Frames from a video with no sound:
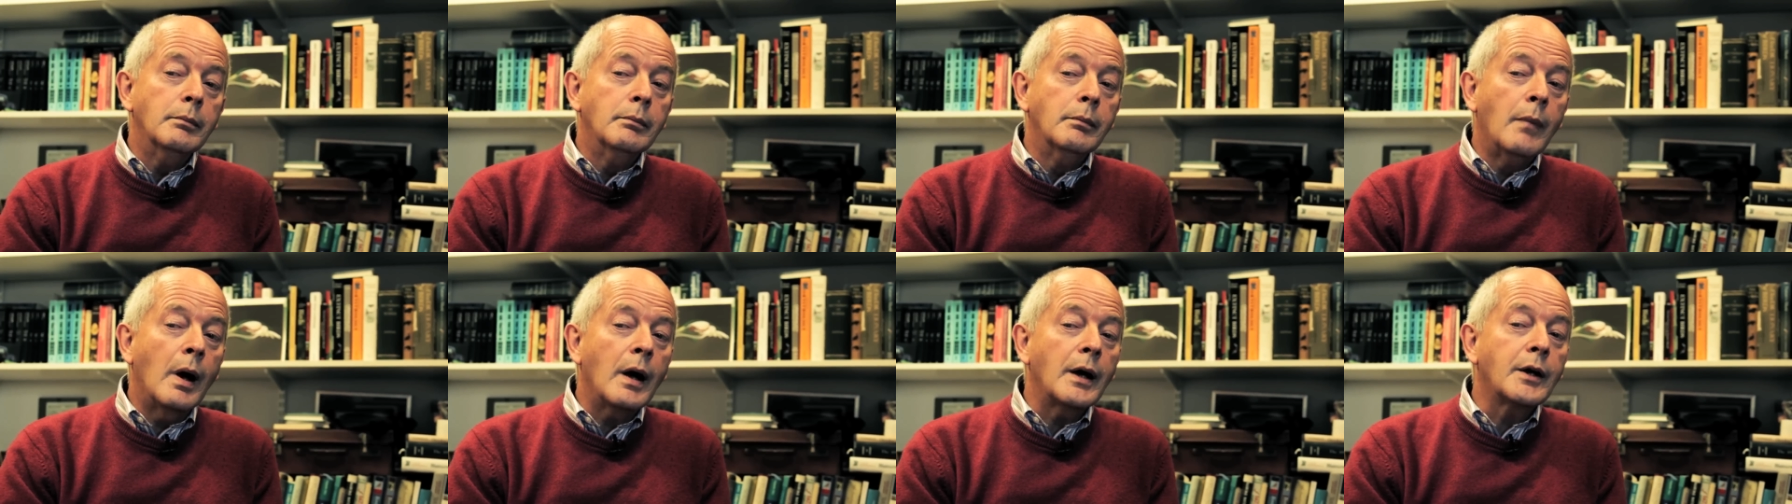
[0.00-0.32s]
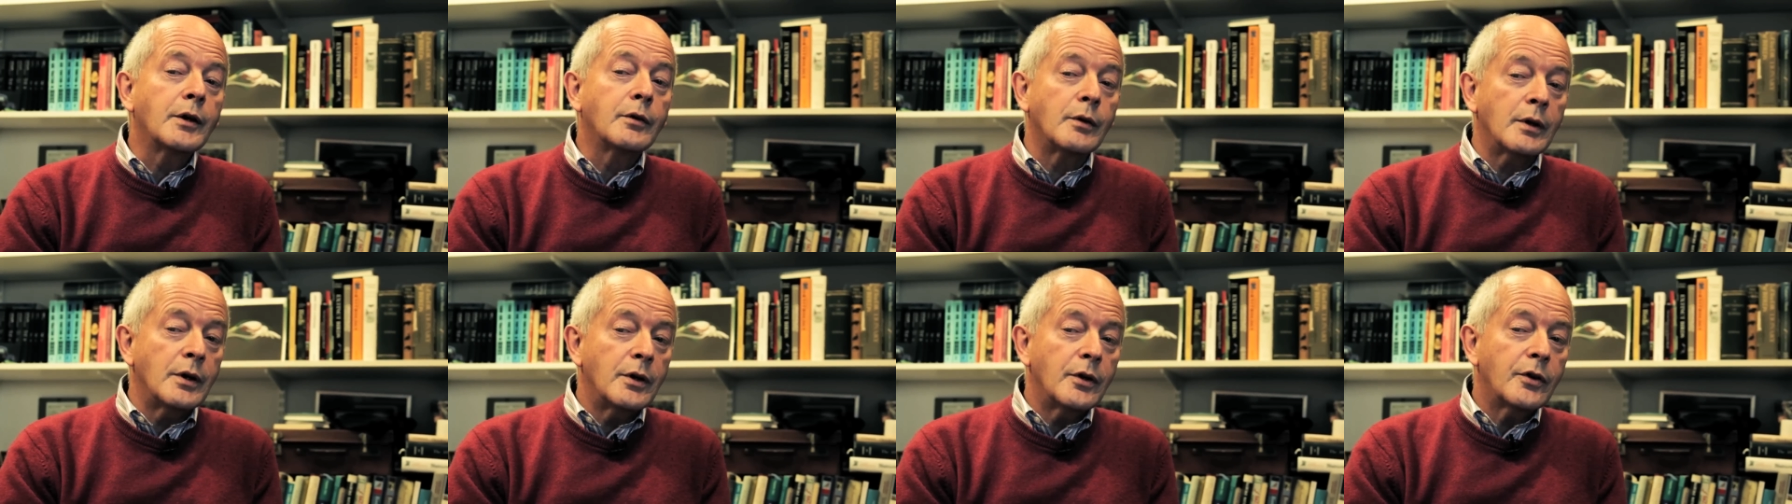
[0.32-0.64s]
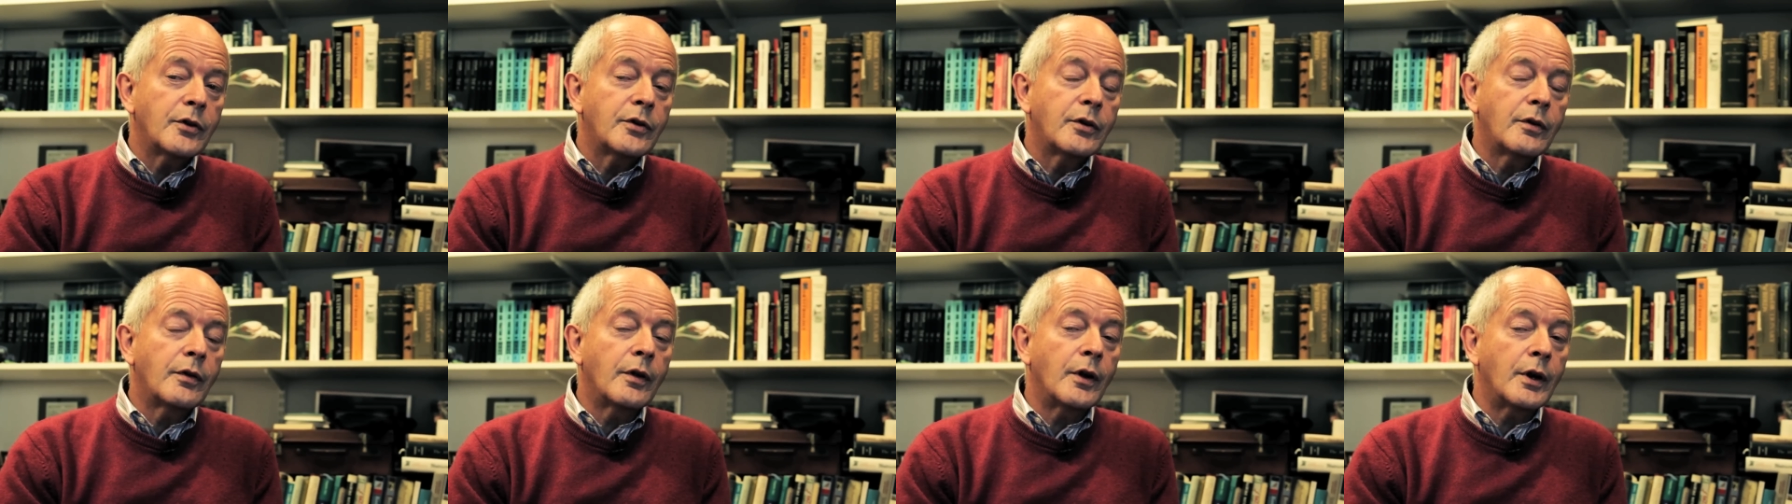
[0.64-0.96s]

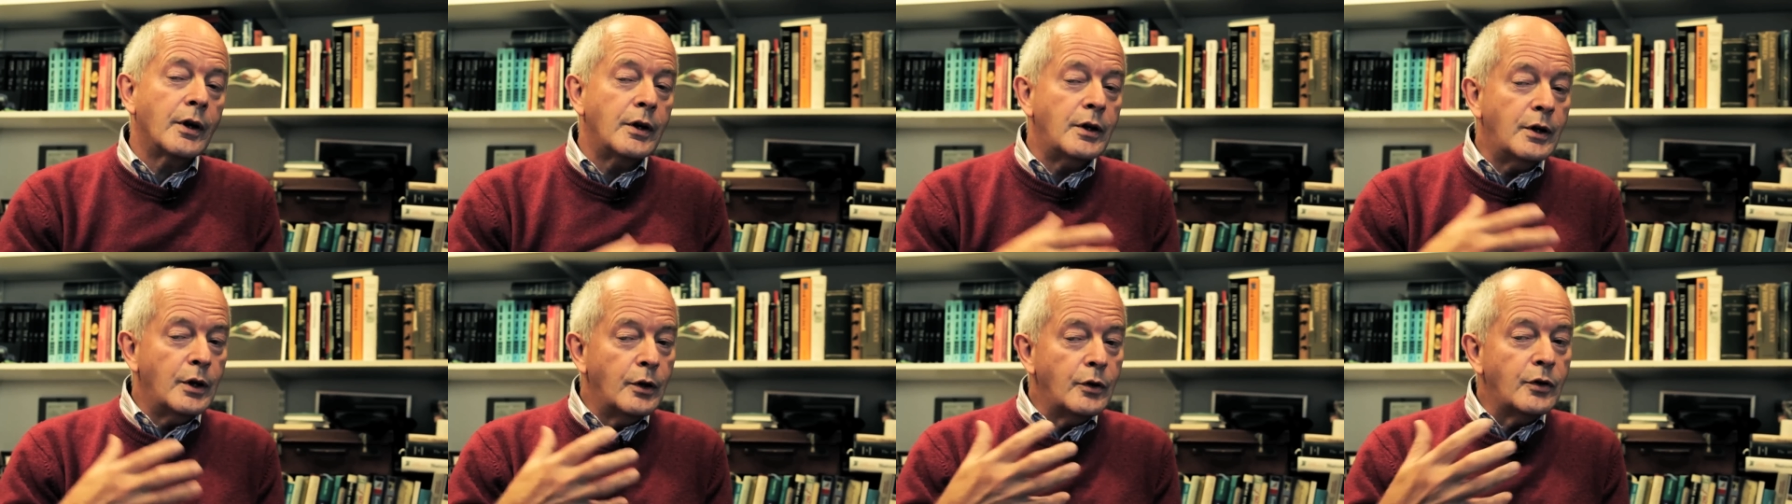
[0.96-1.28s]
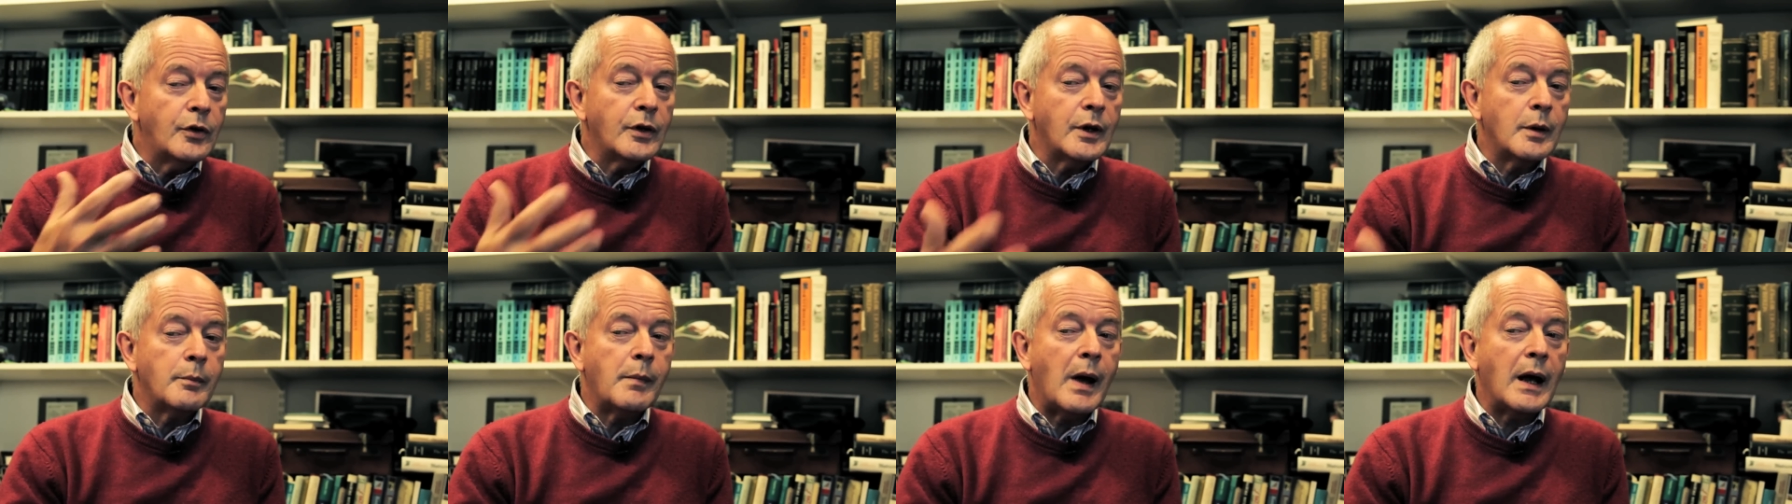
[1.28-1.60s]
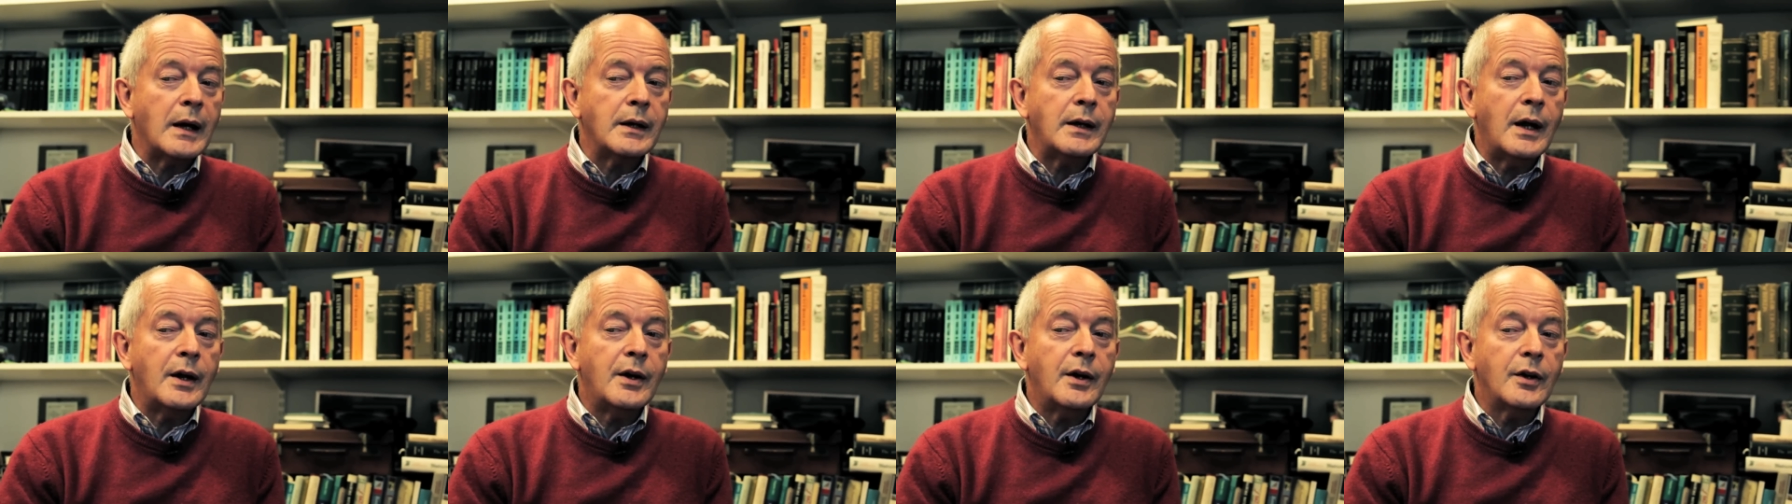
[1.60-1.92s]
migrants that are using a
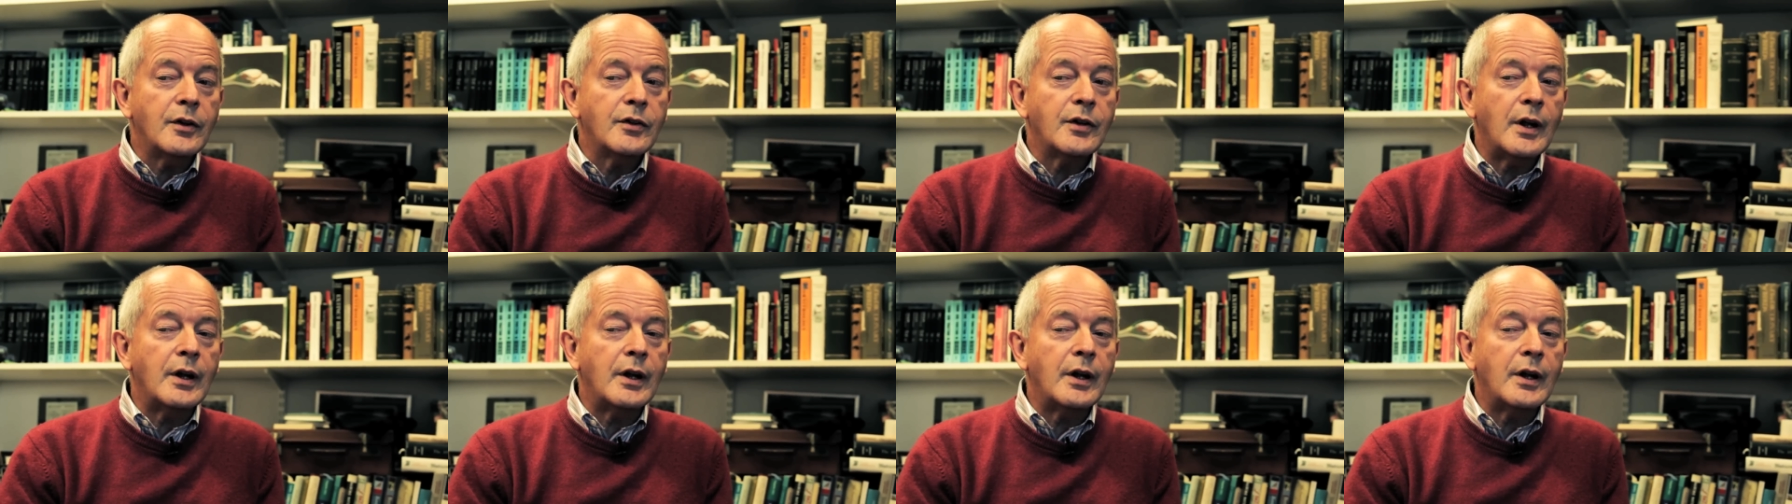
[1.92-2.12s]
magnetic